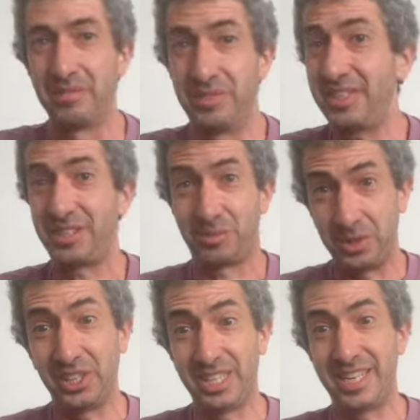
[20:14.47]
This is
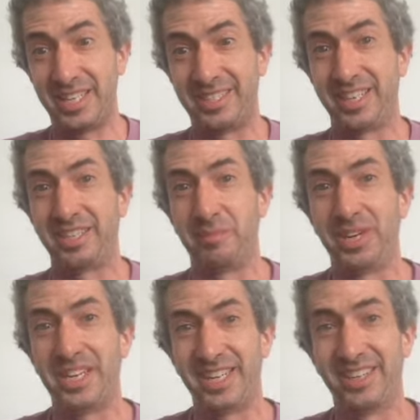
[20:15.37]
really a second brain
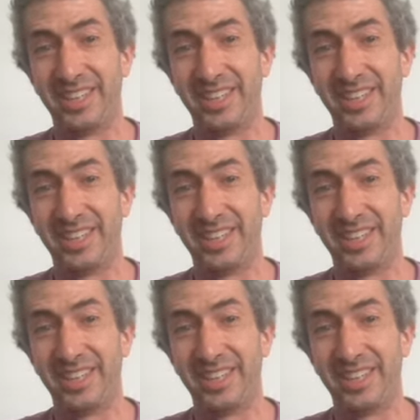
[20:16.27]
here.